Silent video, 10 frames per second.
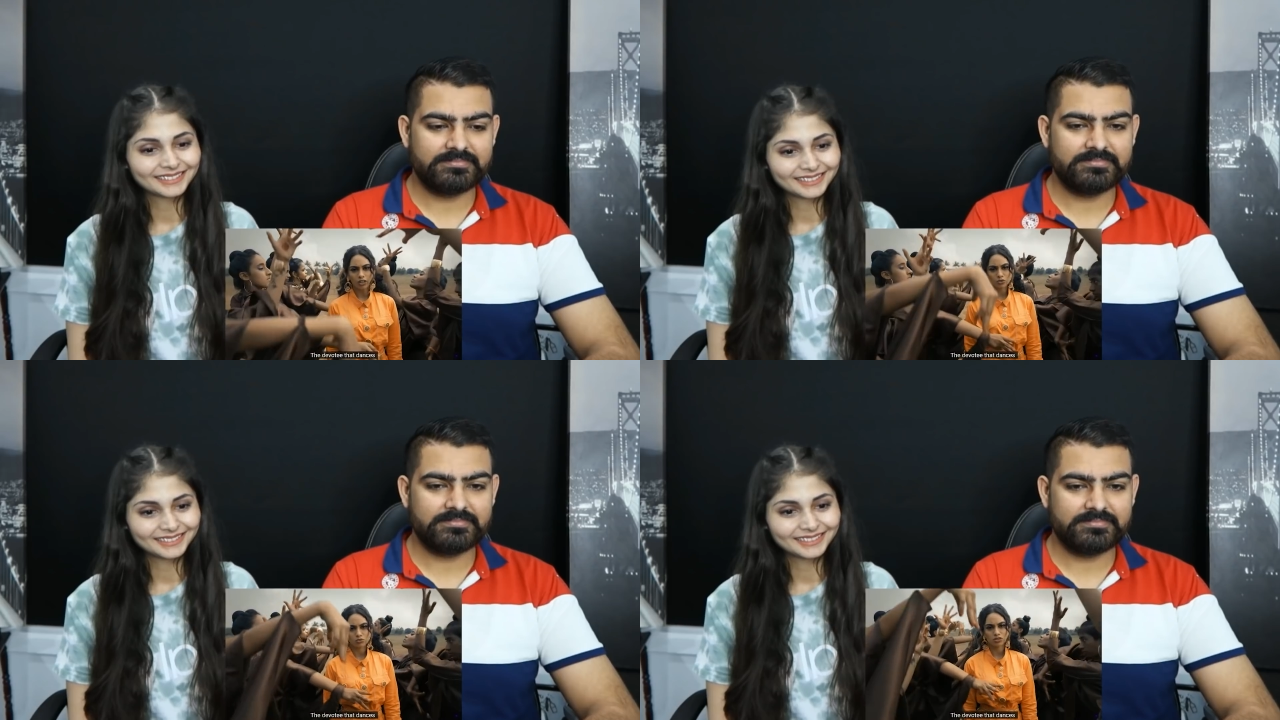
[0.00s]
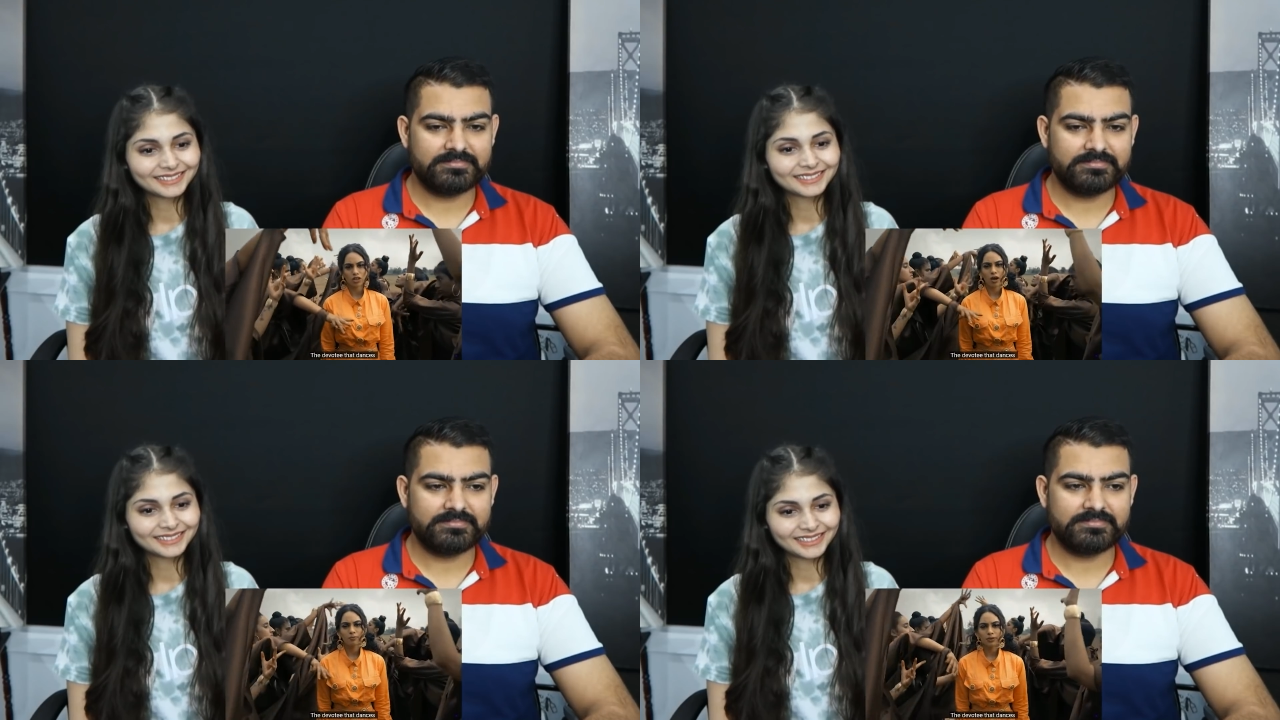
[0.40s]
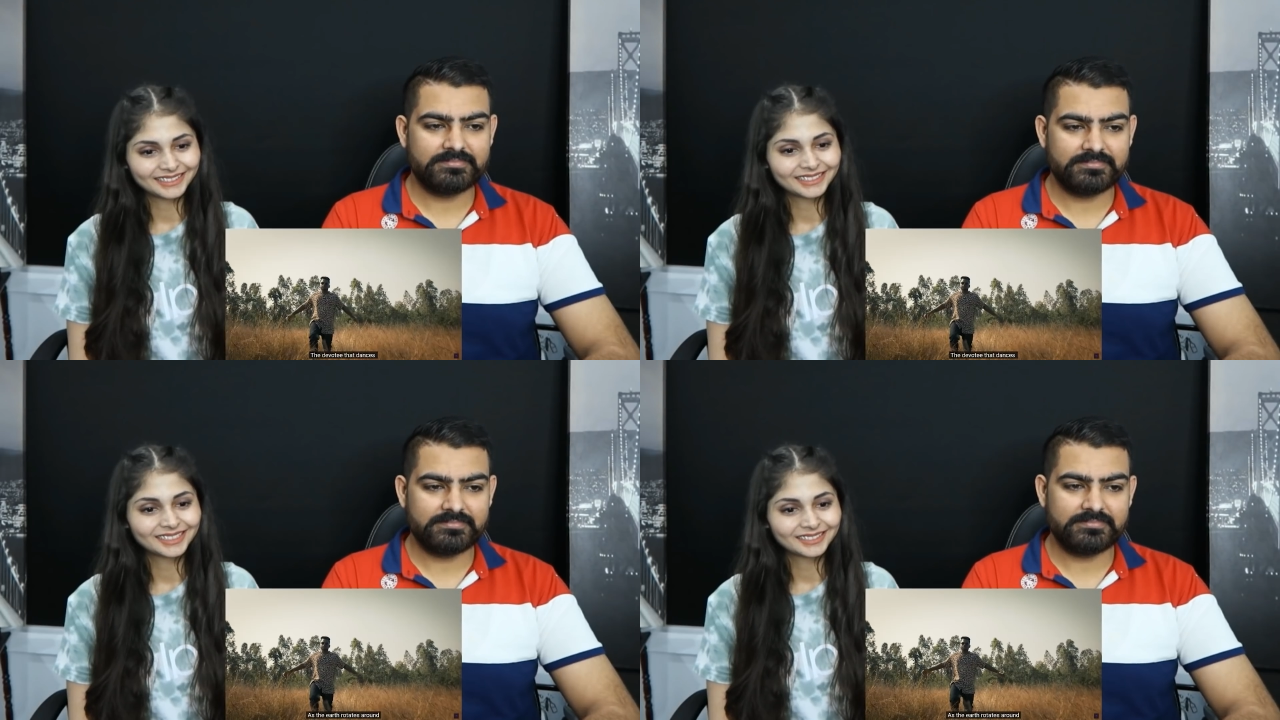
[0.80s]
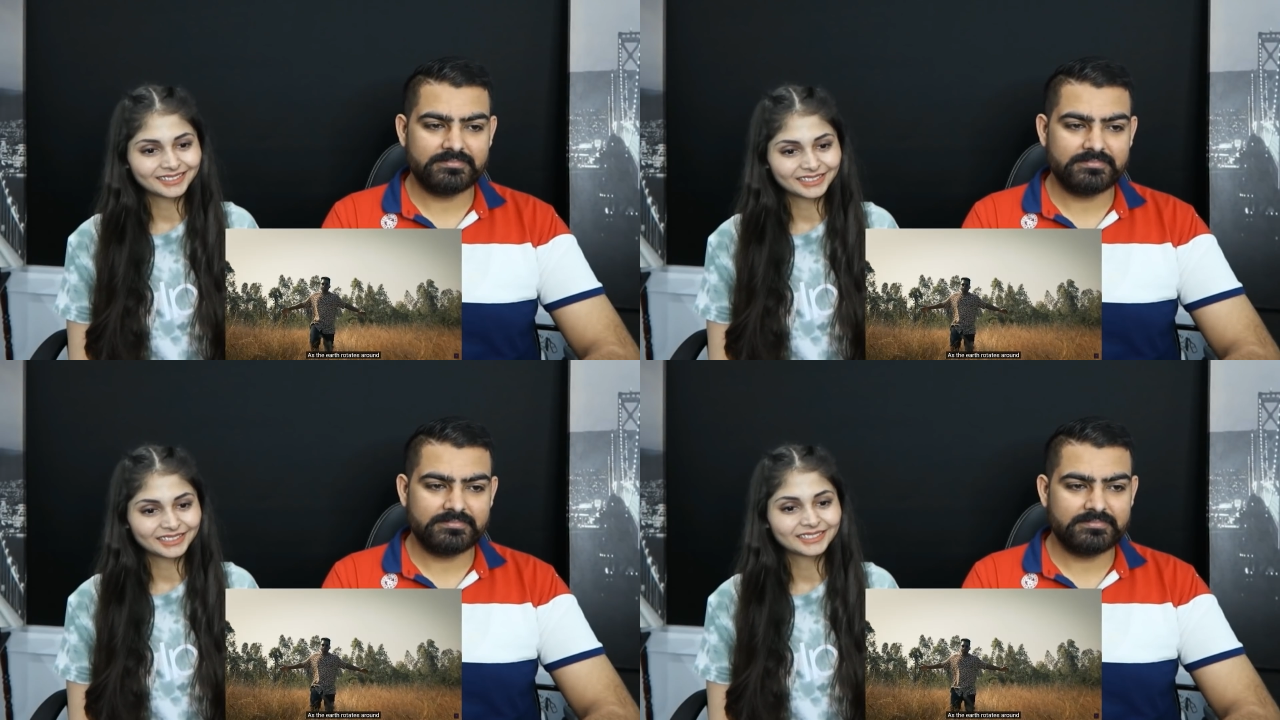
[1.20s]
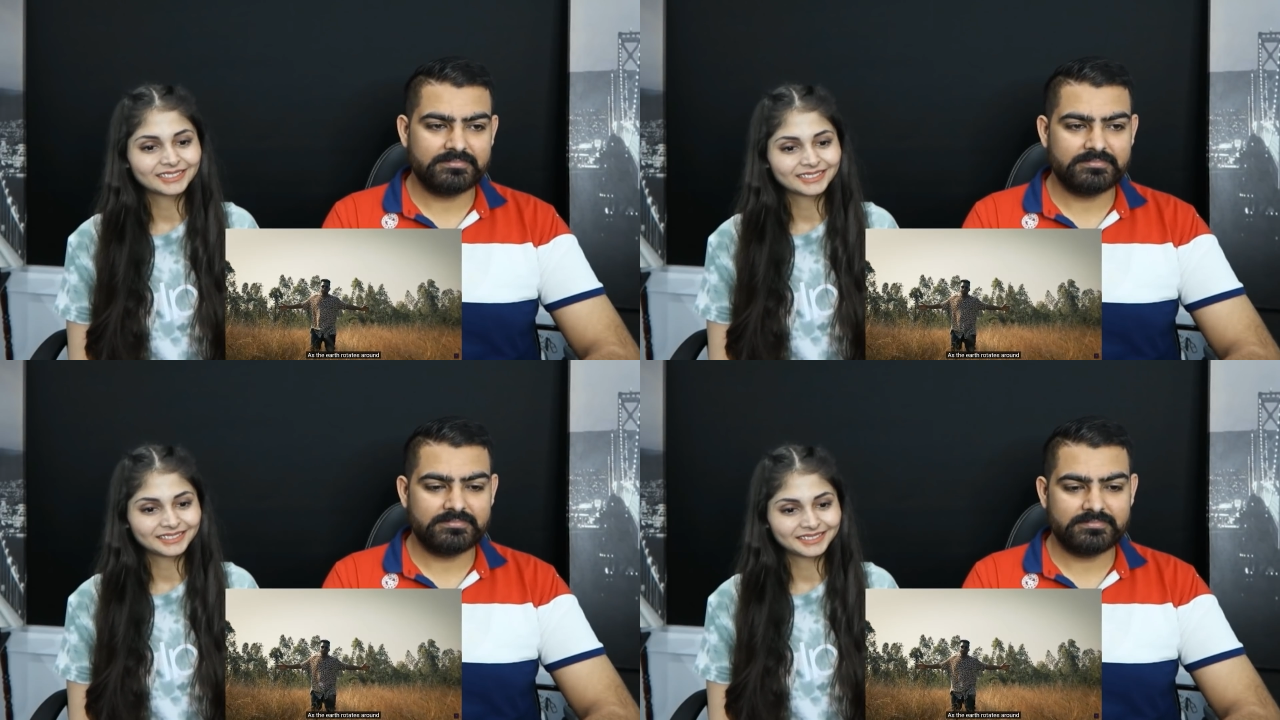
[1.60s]

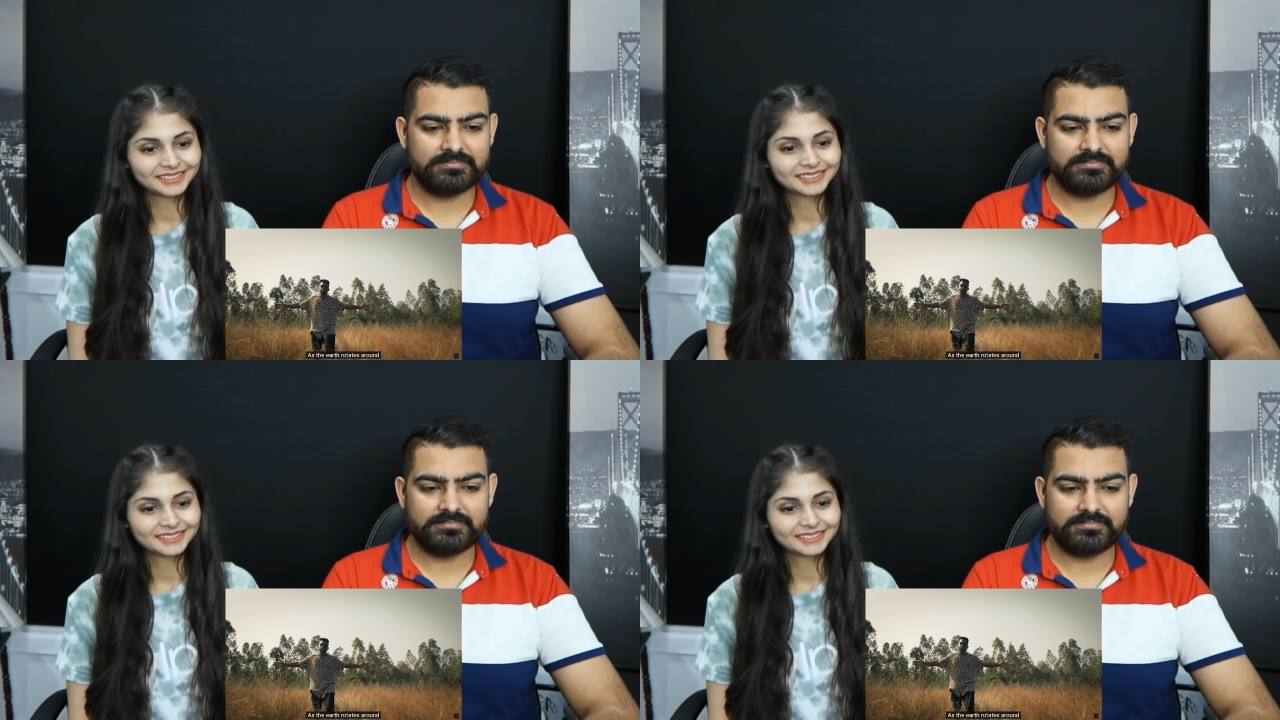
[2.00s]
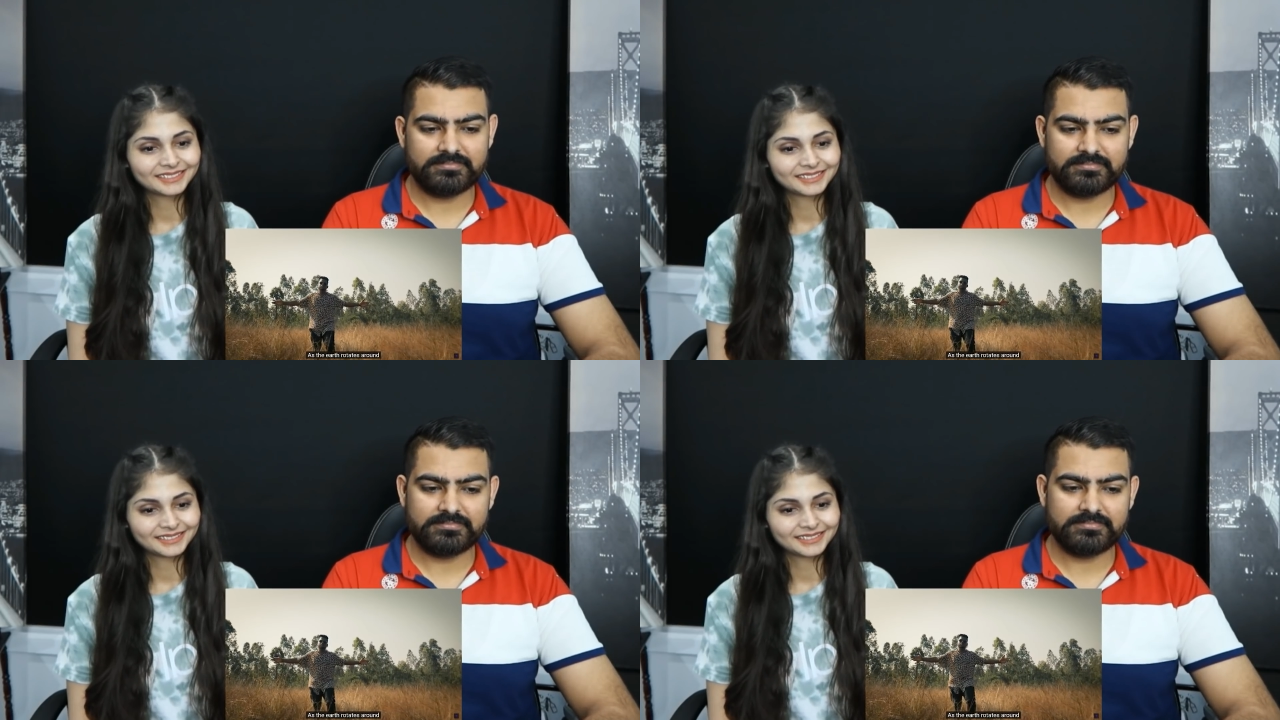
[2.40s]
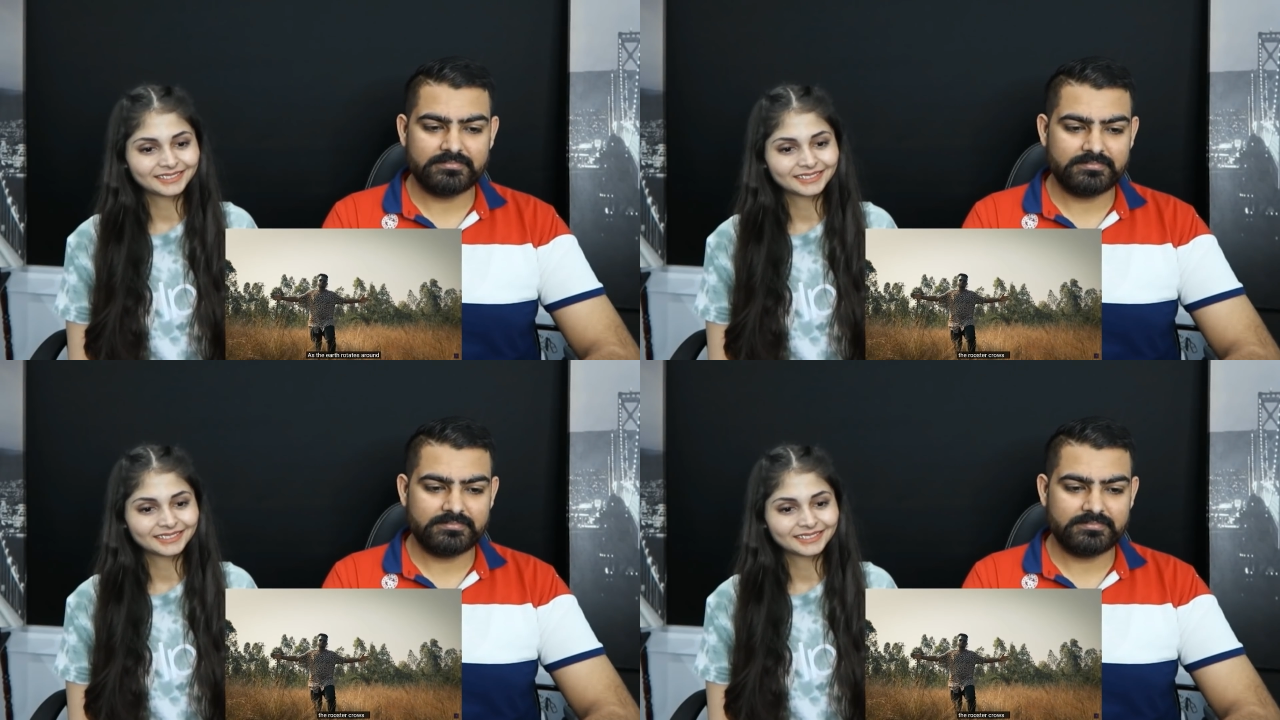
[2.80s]
No one is speaking in this clip.